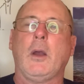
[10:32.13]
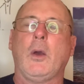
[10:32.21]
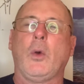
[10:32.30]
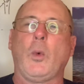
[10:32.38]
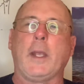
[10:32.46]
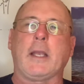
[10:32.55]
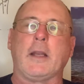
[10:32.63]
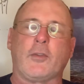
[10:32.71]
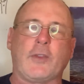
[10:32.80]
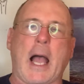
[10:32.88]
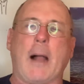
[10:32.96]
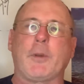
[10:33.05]
We can
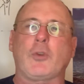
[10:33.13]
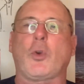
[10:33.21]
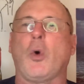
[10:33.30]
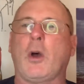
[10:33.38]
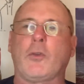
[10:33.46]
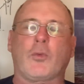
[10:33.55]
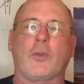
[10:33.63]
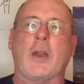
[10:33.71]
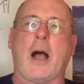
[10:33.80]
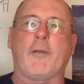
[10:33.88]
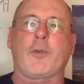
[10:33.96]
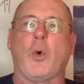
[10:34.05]
establish cause,
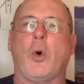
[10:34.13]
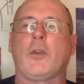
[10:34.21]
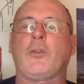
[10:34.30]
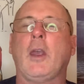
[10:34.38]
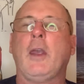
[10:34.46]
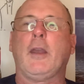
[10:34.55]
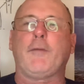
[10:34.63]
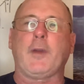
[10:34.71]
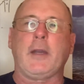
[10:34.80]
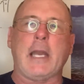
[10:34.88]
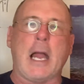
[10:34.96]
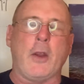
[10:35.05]
resolve cause. If
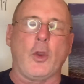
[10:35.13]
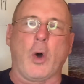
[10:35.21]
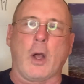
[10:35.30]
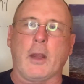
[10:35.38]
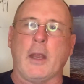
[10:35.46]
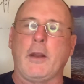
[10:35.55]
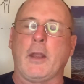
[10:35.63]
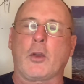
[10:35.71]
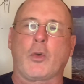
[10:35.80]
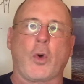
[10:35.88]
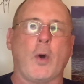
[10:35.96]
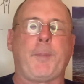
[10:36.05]
you're in the
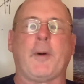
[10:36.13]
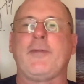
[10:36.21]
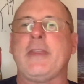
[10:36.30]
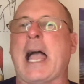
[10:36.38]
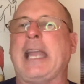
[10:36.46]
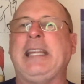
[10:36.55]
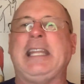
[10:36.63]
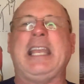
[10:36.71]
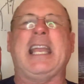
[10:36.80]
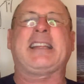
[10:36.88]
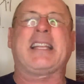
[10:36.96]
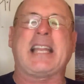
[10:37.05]
group of
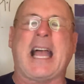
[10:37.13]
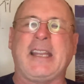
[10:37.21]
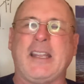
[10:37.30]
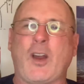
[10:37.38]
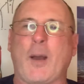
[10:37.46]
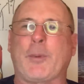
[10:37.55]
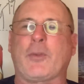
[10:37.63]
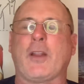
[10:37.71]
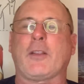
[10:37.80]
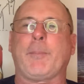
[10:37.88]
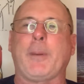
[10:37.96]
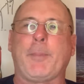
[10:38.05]
98 to
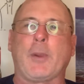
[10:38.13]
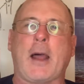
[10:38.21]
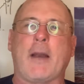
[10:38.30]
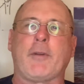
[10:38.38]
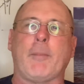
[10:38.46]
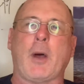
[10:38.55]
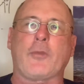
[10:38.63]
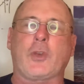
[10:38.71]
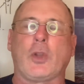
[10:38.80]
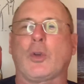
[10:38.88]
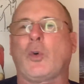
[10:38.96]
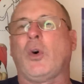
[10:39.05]
99% of people that have a
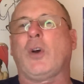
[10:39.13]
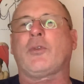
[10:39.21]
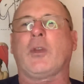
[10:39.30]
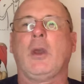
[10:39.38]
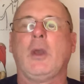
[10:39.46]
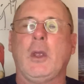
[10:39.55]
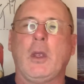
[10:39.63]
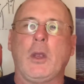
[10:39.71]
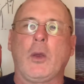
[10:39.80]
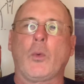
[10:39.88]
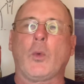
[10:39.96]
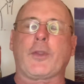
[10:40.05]
muscular cause,
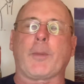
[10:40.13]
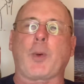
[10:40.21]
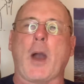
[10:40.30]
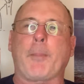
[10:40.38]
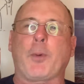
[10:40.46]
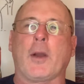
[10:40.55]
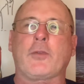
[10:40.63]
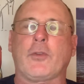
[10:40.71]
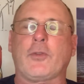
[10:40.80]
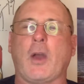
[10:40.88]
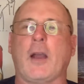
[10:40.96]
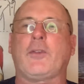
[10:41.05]
with the proper
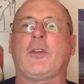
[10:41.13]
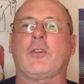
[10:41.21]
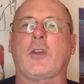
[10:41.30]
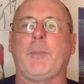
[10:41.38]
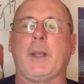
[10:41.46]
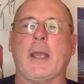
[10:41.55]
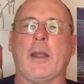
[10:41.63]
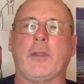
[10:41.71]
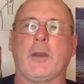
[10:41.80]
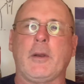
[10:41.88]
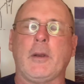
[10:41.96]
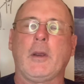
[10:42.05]
exercise, this could be
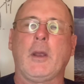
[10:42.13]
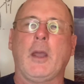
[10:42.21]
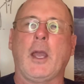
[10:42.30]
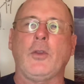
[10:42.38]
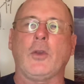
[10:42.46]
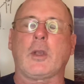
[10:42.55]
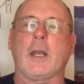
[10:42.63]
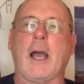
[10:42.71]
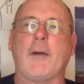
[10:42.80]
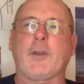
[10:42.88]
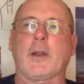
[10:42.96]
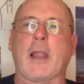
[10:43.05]
ended, and you could
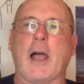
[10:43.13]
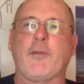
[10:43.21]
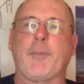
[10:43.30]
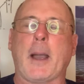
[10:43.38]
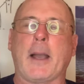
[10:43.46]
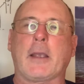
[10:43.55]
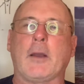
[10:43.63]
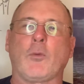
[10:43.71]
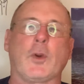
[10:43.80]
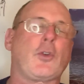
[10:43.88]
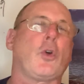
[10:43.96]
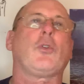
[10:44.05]
have your life back and
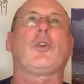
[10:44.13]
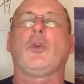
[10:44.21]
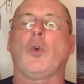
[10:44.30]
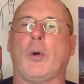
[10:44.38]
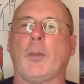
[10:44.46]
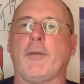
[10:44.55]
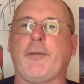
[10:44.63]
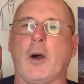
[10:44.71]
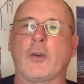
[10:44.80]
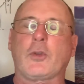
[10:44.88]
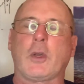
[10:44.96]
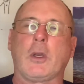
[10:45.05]
return to normal
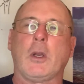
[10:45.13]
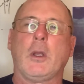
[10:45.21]
function.